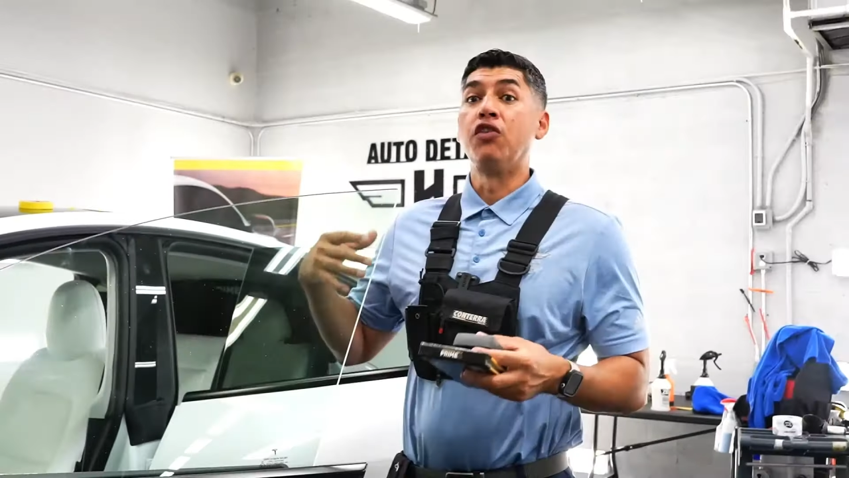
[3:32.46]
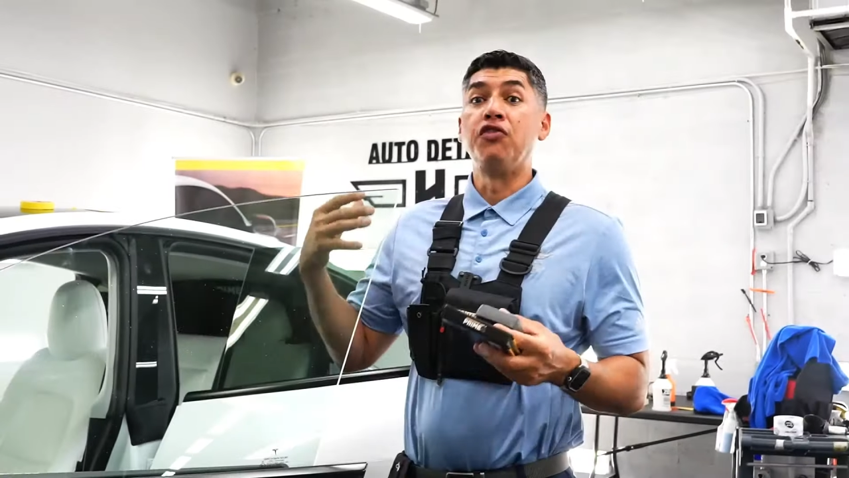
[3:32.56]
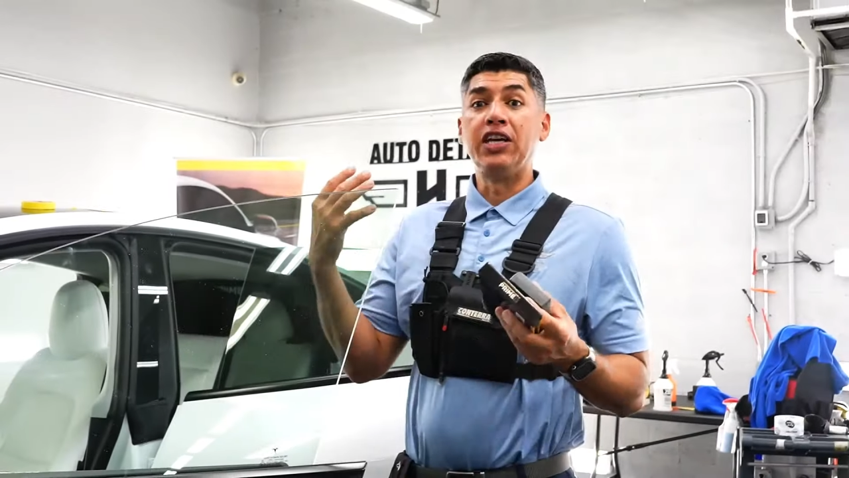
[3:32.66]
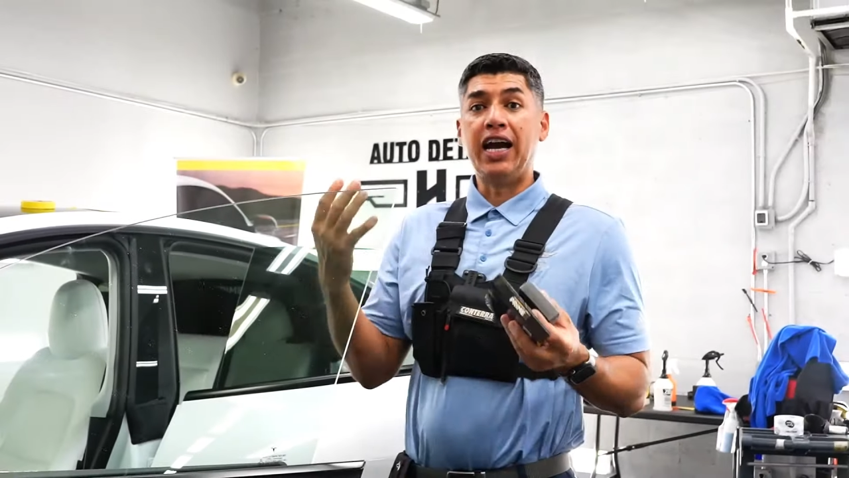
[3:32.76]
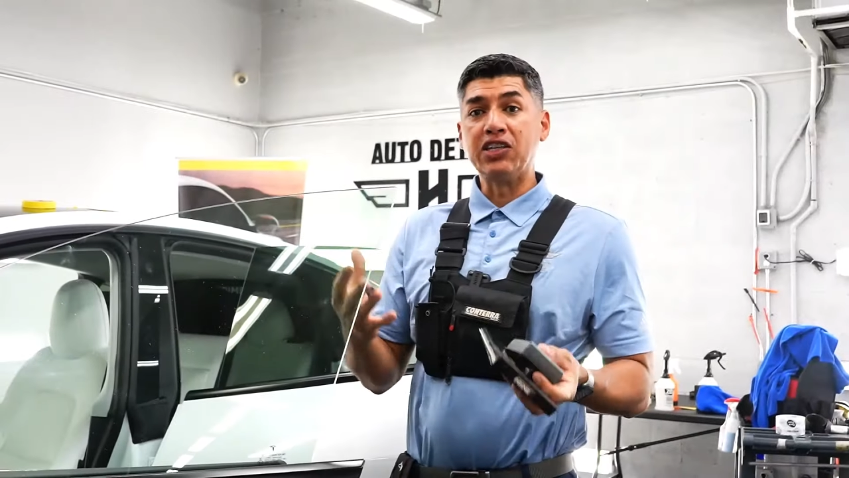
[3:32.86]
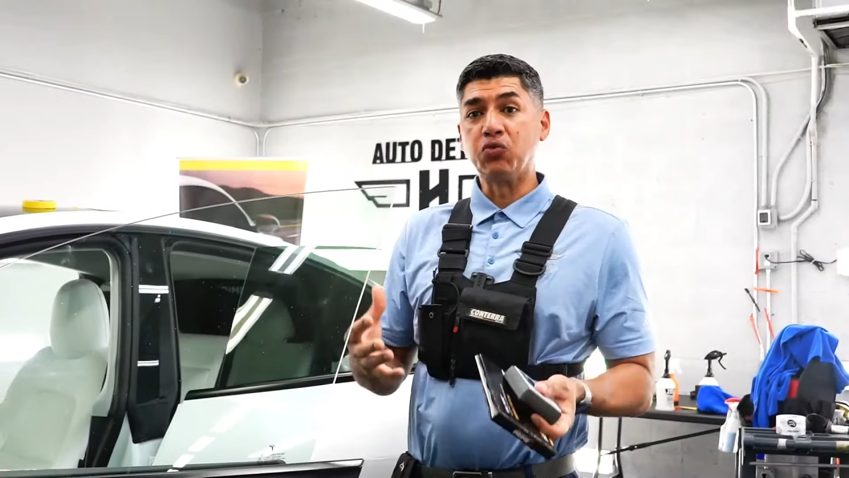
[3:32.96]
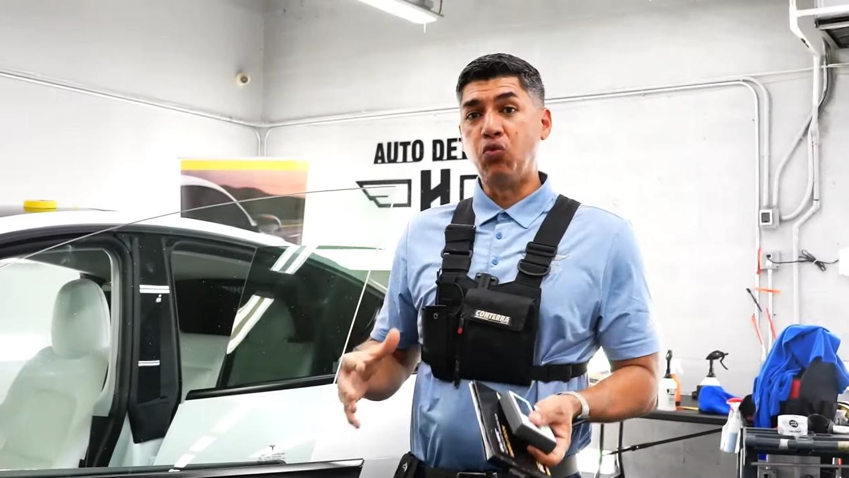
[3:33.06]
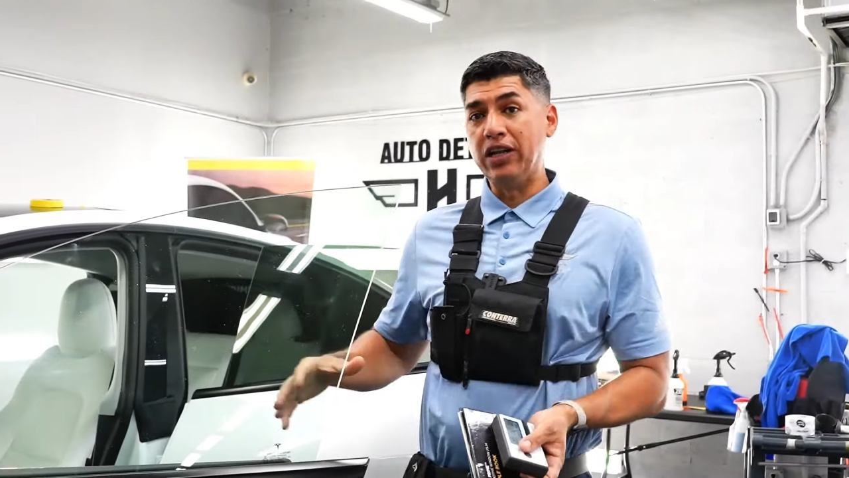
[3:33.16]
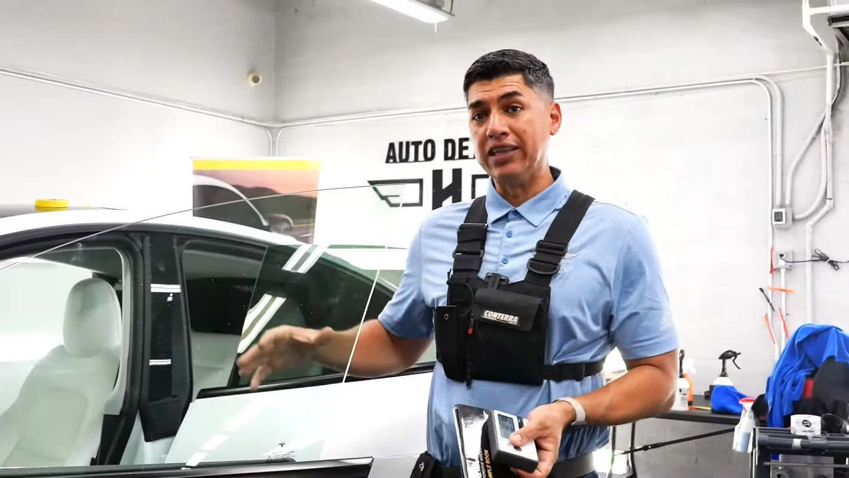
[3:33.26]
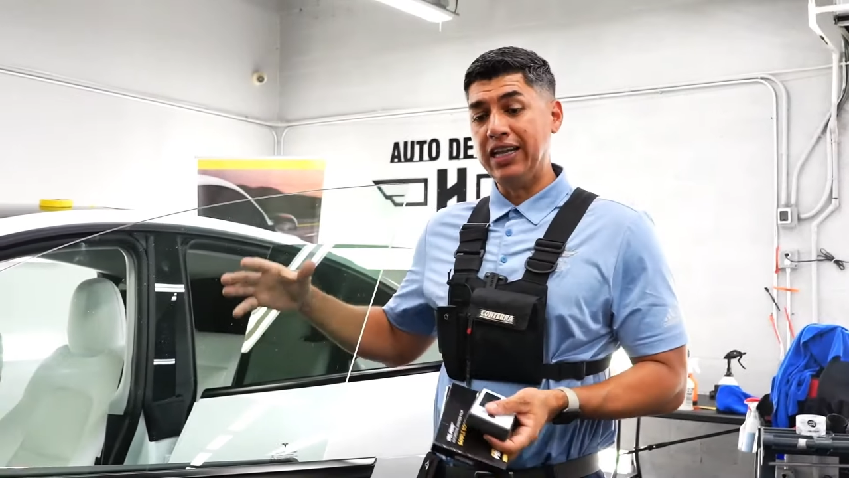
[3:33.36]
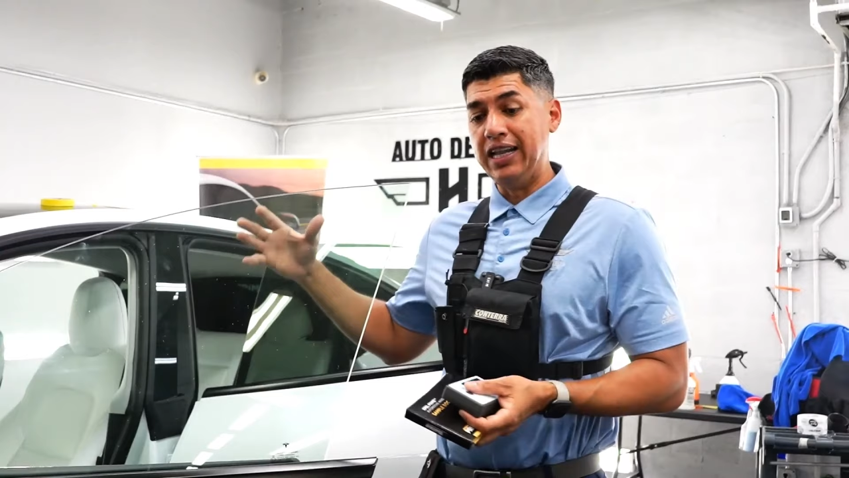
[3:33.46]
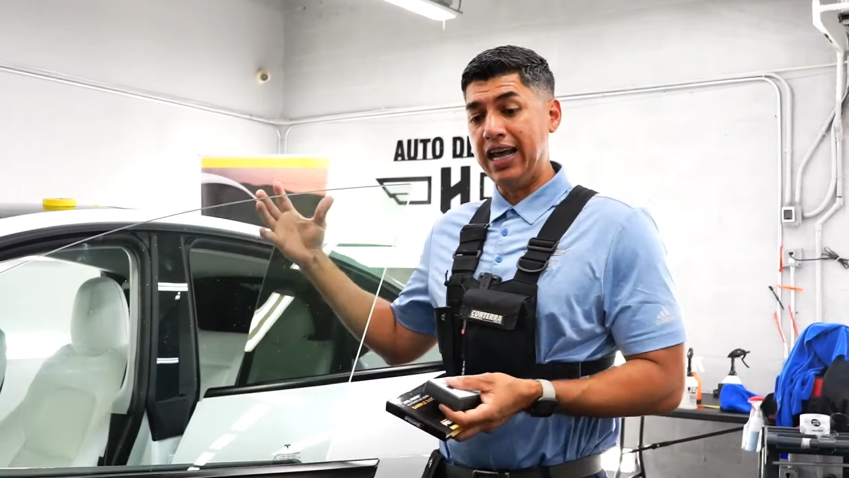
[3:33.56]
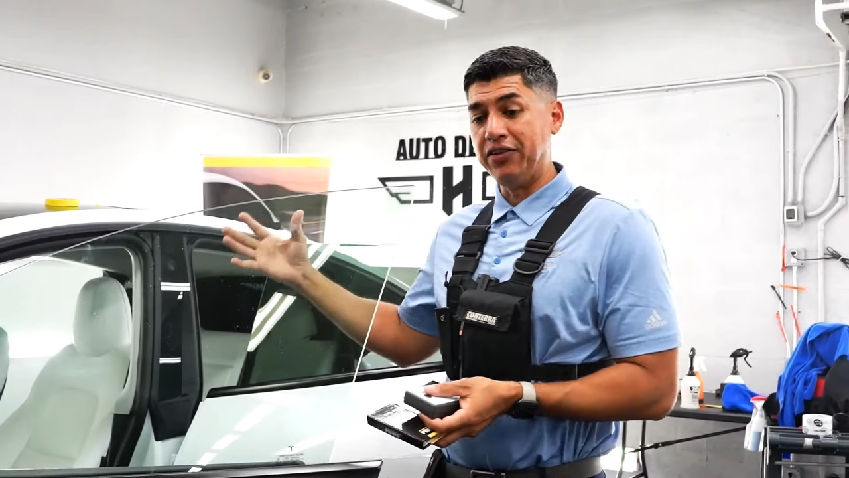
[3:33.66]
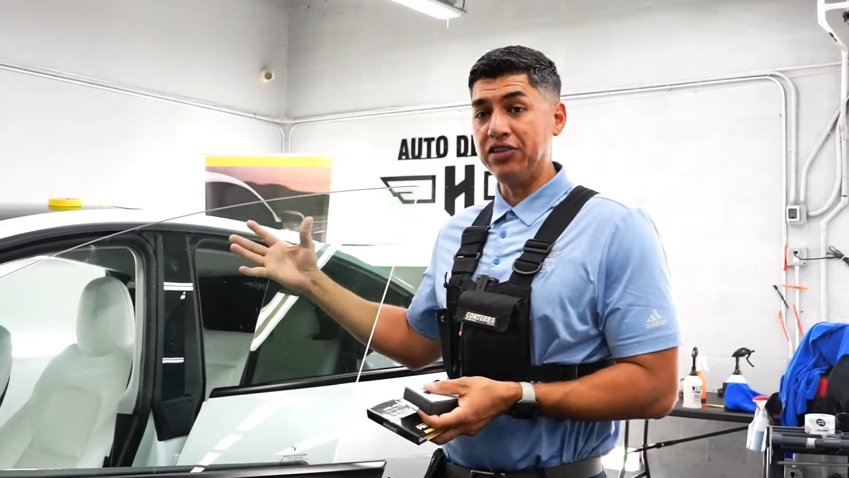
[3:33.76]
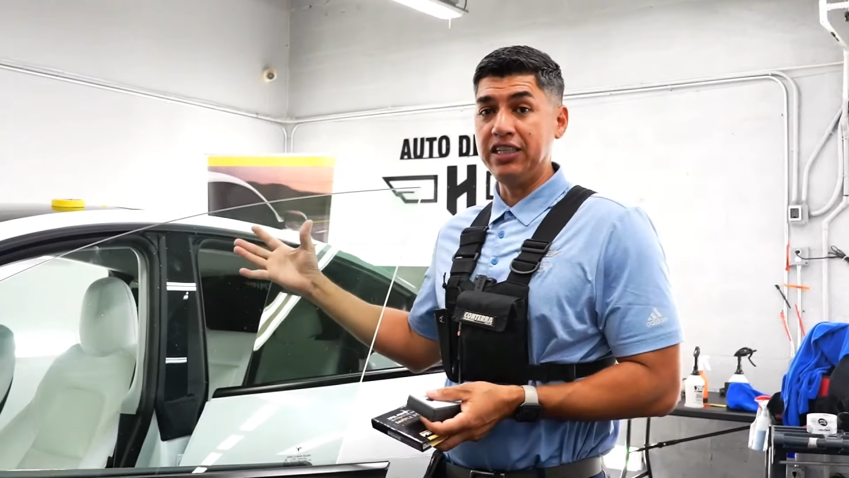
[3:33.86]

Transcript: So if you guys want the leather